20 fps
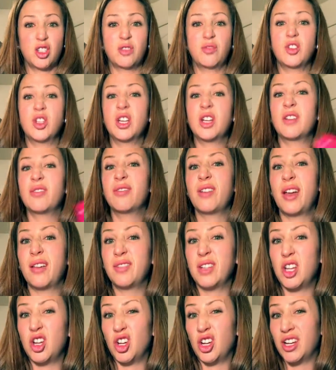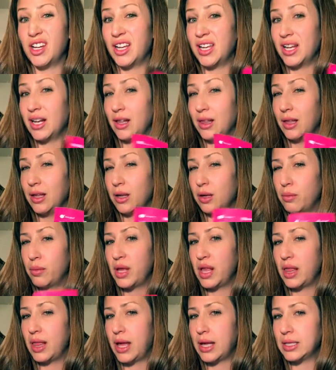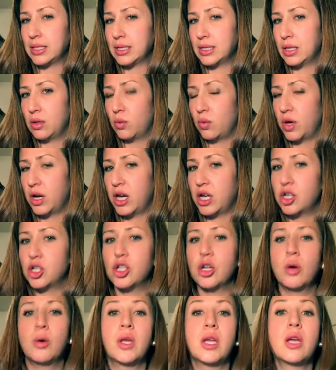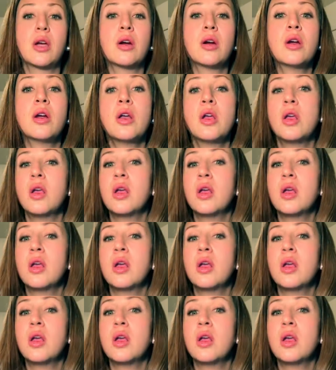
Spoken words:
So if you get a 5 day, you're going to get a little bit less than what I show here.